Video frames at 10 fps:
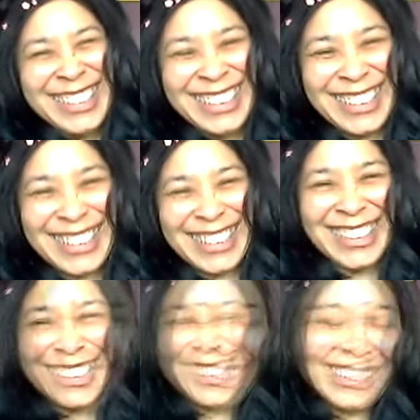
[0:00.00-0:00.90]

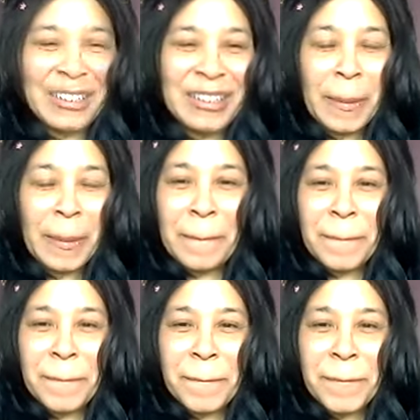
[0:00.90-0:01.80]

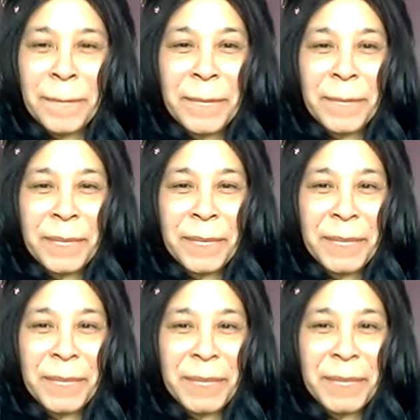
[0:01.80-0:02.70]

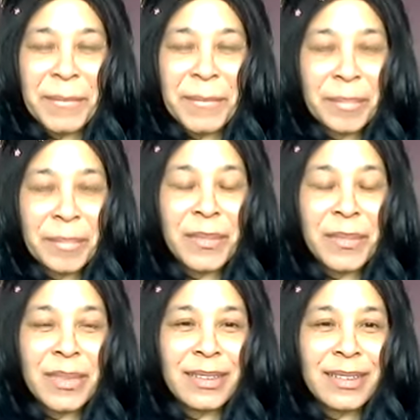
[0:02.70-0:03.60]

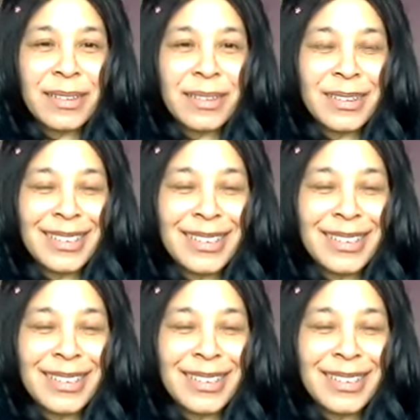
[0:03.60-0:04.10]
[no speech]